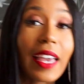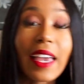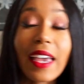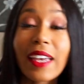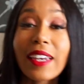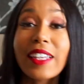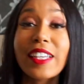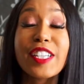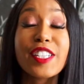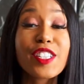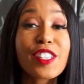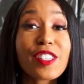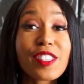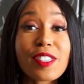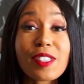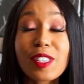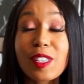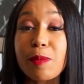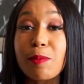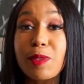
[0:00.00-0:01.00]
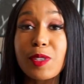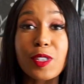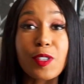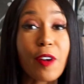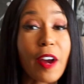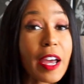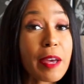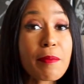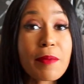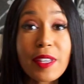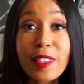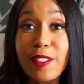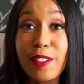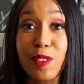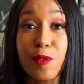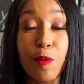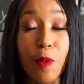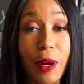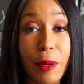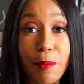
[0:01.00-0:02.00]
And he just subscribed me
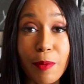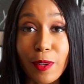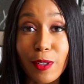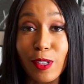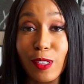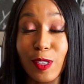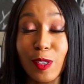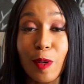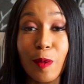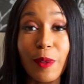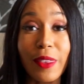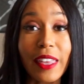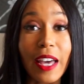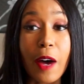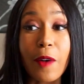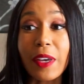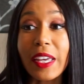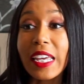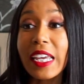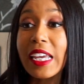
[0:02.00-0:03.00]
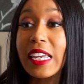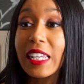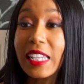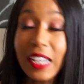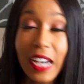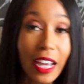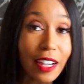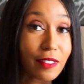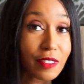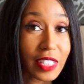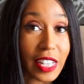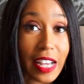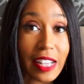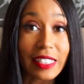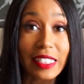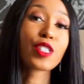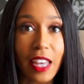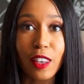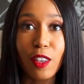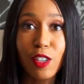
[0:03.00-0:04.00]
this one birth control without any kind of
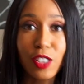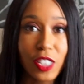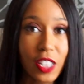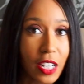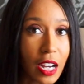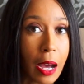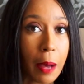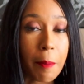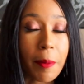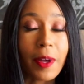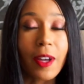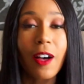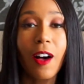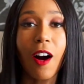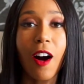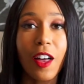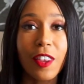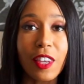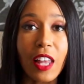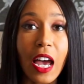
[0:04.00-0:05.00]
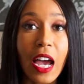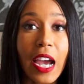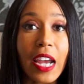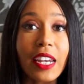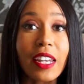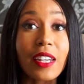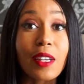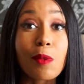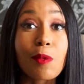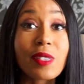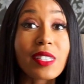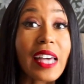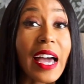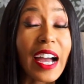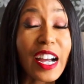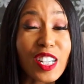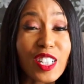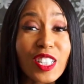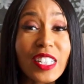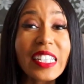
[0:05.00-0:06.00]
test. I looked it up online and it was
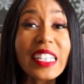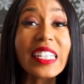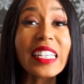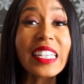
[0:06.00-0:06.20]
actually